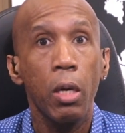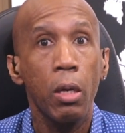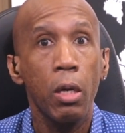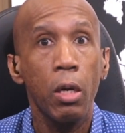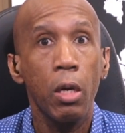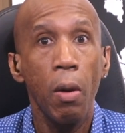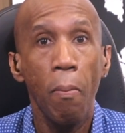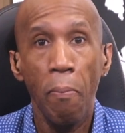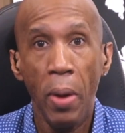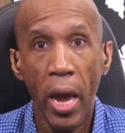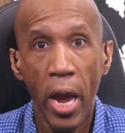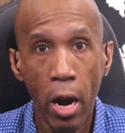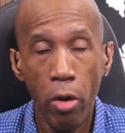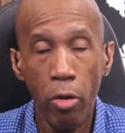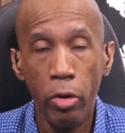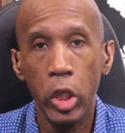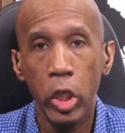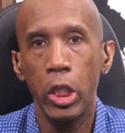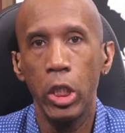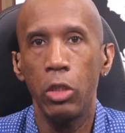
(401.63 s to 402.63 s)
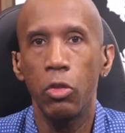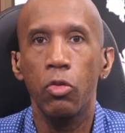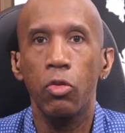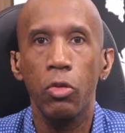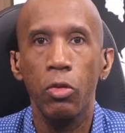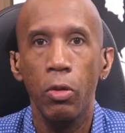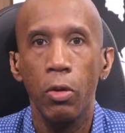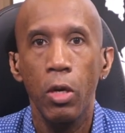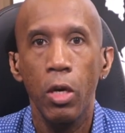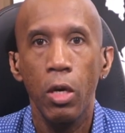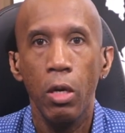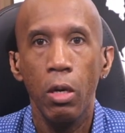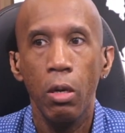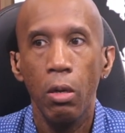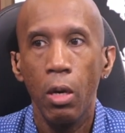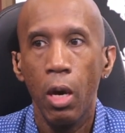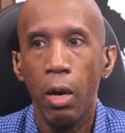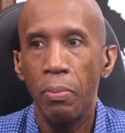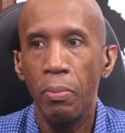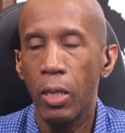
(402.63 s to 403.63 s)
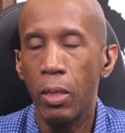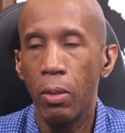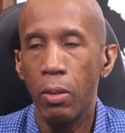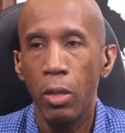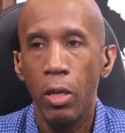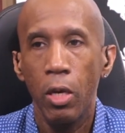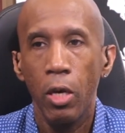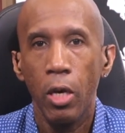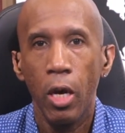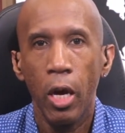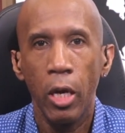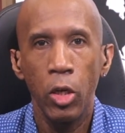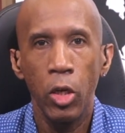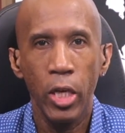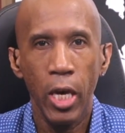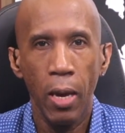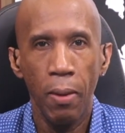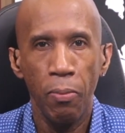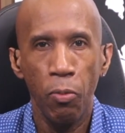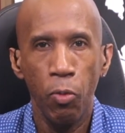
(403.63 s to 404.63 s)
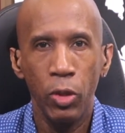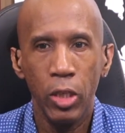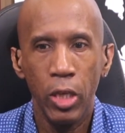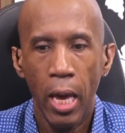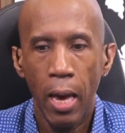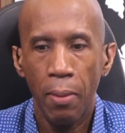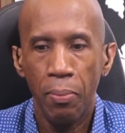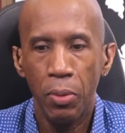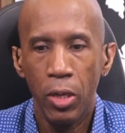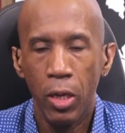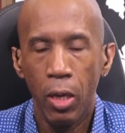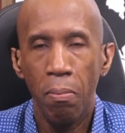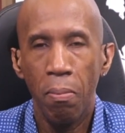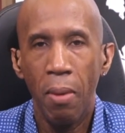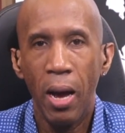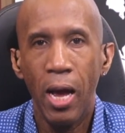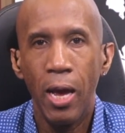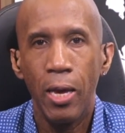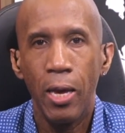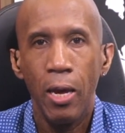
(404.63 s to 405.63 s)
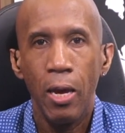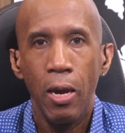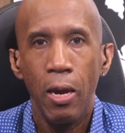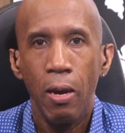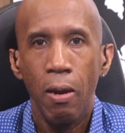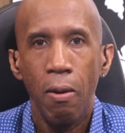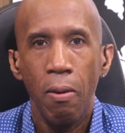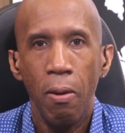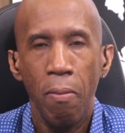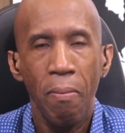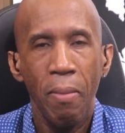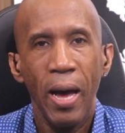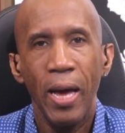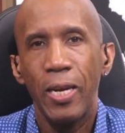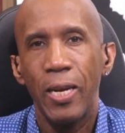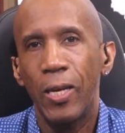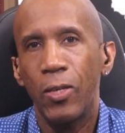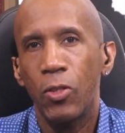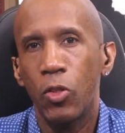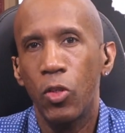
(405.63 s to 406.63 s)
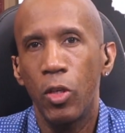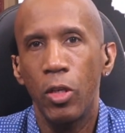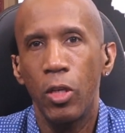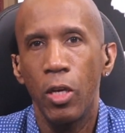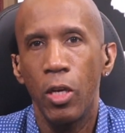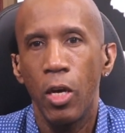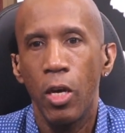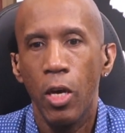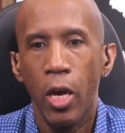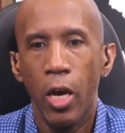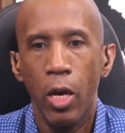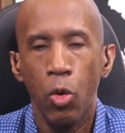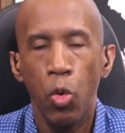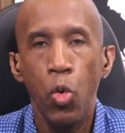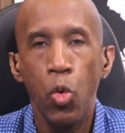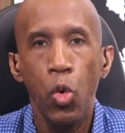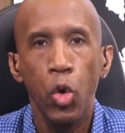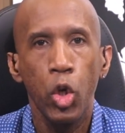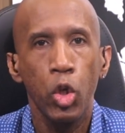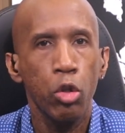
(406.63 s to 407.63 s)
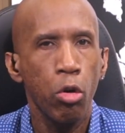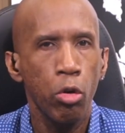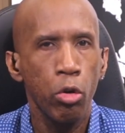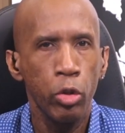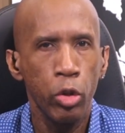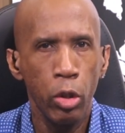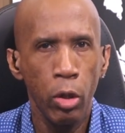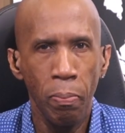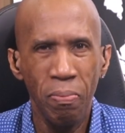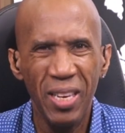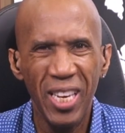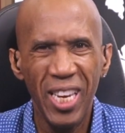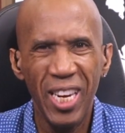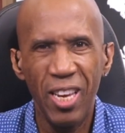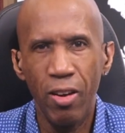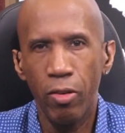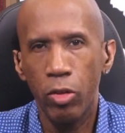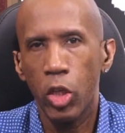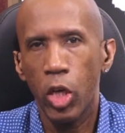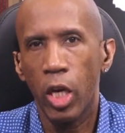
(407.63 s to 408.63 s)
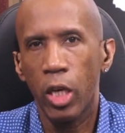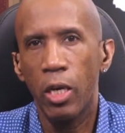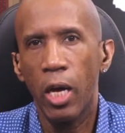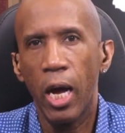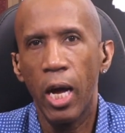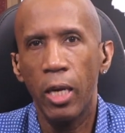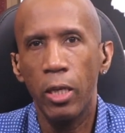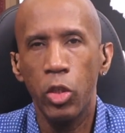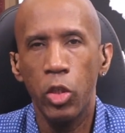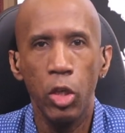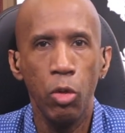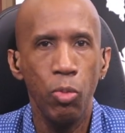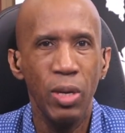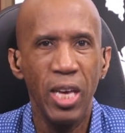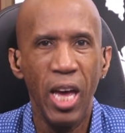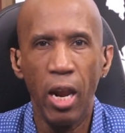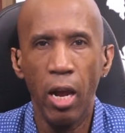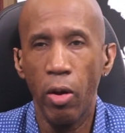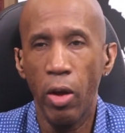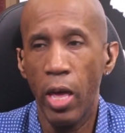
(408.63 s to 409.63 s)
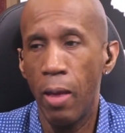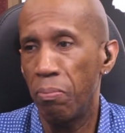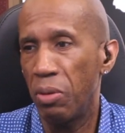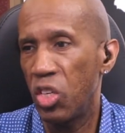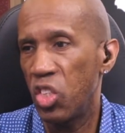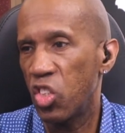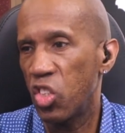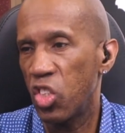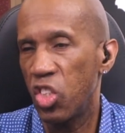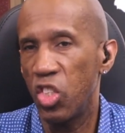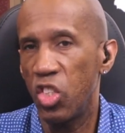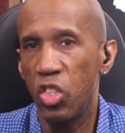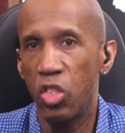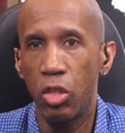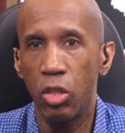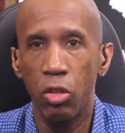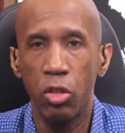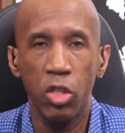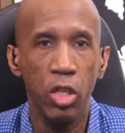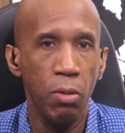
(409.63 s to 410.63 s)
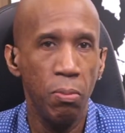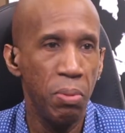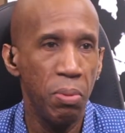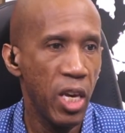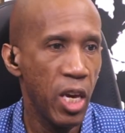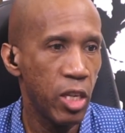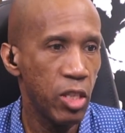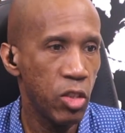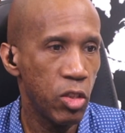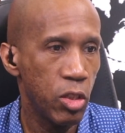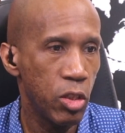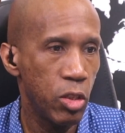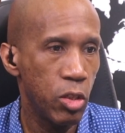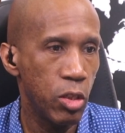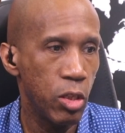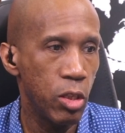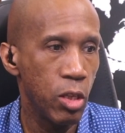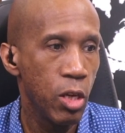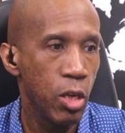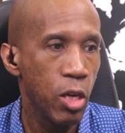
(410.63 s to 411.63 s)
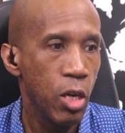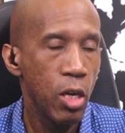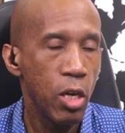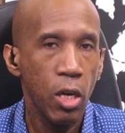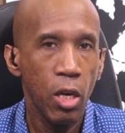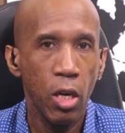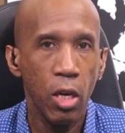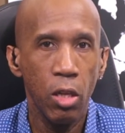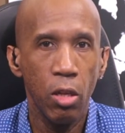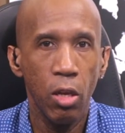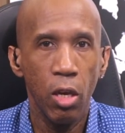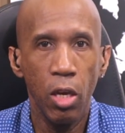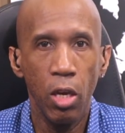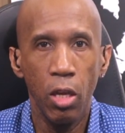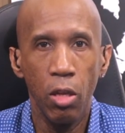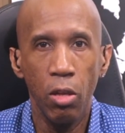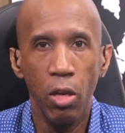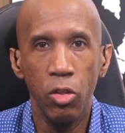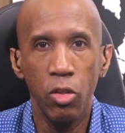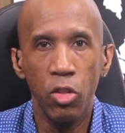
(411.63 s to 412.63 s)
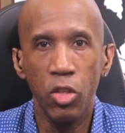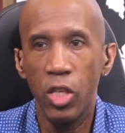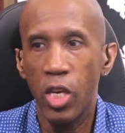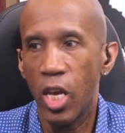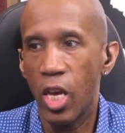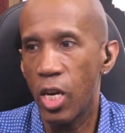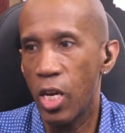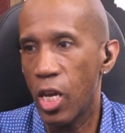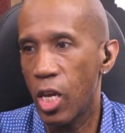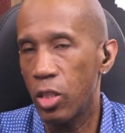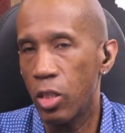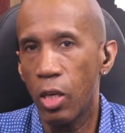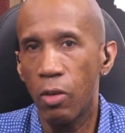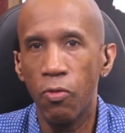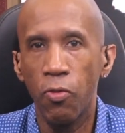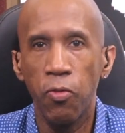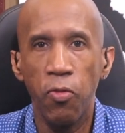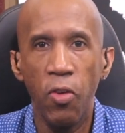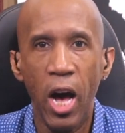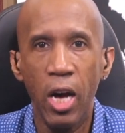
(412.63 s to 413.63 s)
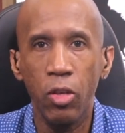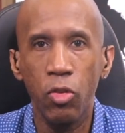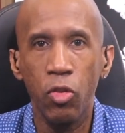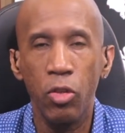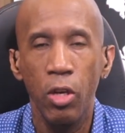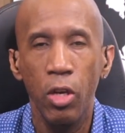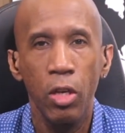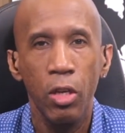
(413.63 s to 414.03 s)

comparisons. I mean, I look at what's happening in my nation and who controls the media and technology. We got our NBCs and CBSs and CNNs and Fox.